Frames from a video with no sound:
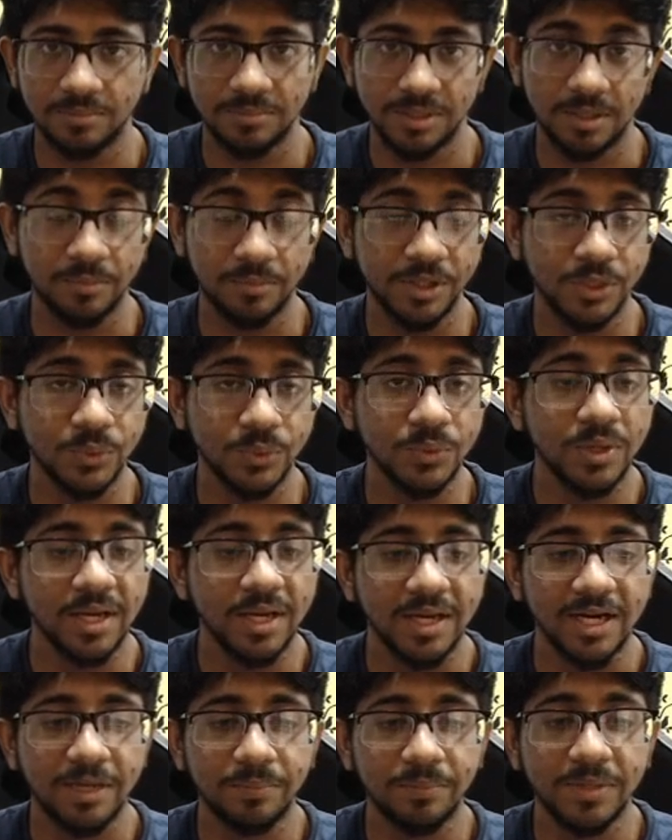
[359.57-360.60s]
Number two,
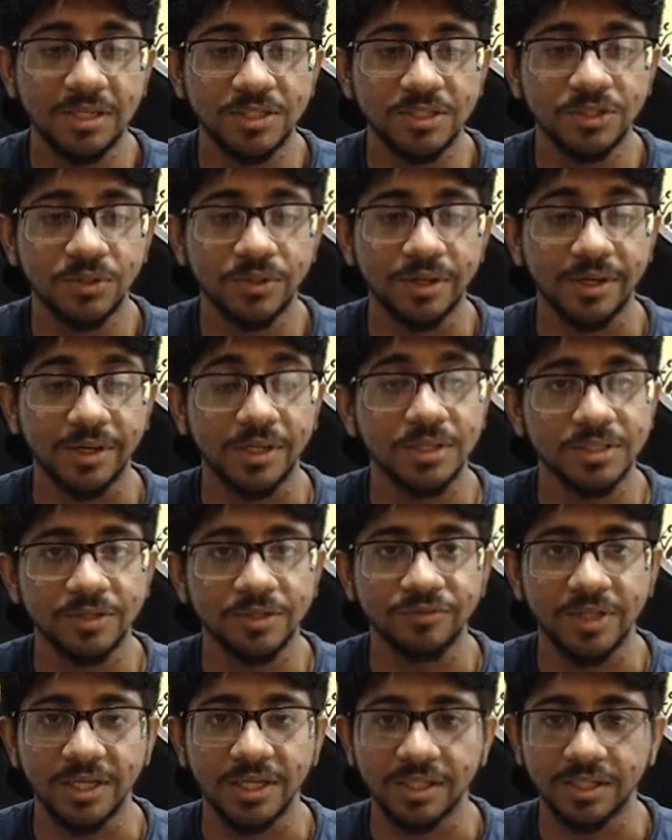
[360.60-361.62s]
it builds your
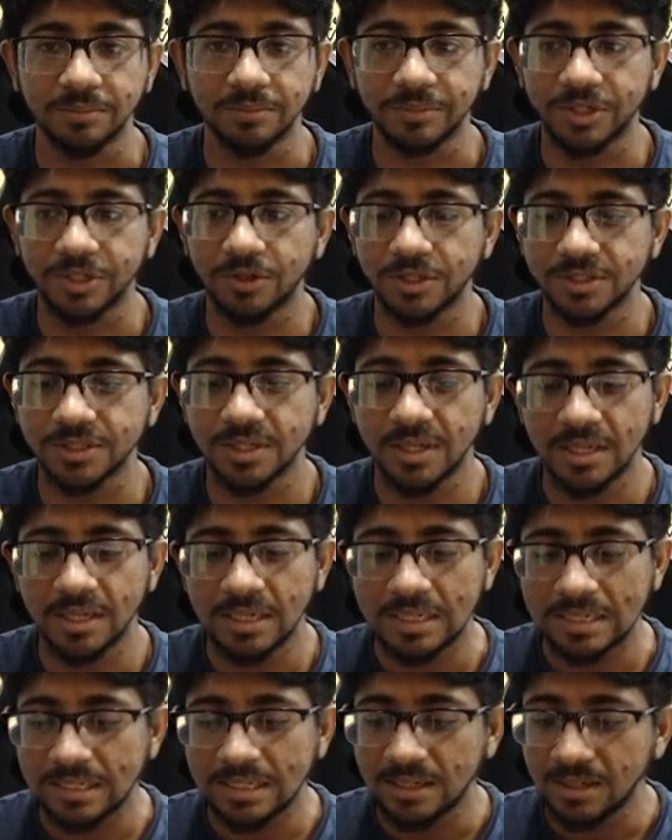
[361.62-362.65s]
recursive thinking, because
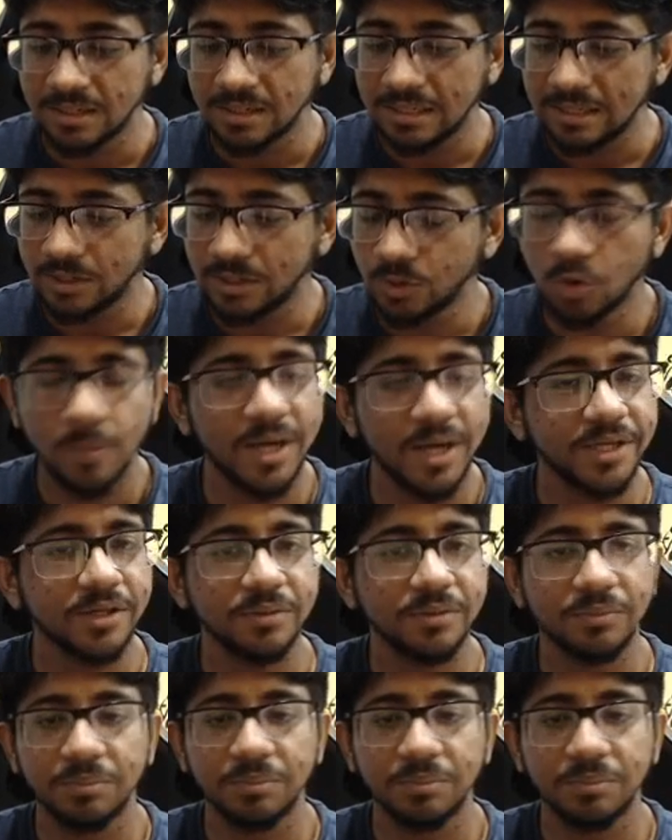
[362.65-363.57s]
no matter